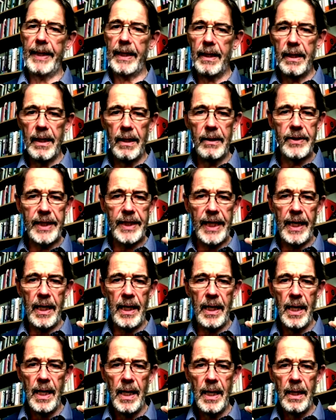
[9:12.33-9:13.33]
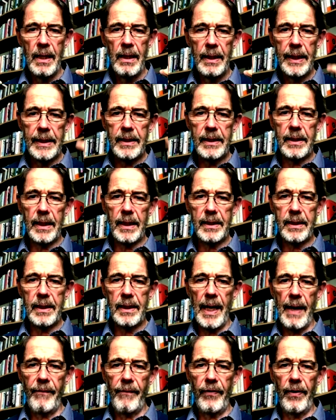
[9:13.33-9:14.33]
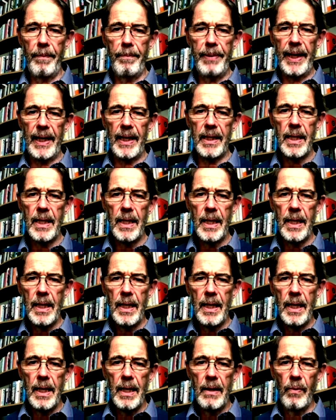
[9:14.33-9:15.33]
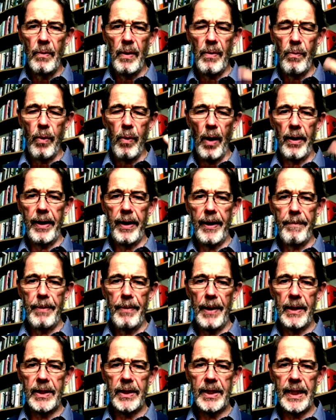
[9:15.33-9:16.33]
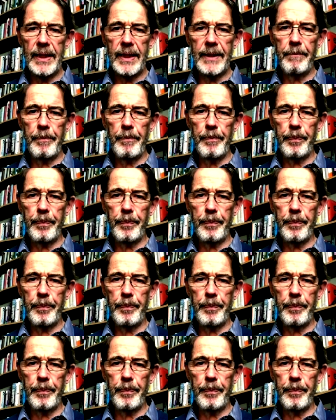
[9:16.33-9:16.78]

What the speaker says: It goes in, it sits there for a bit, we worry about it,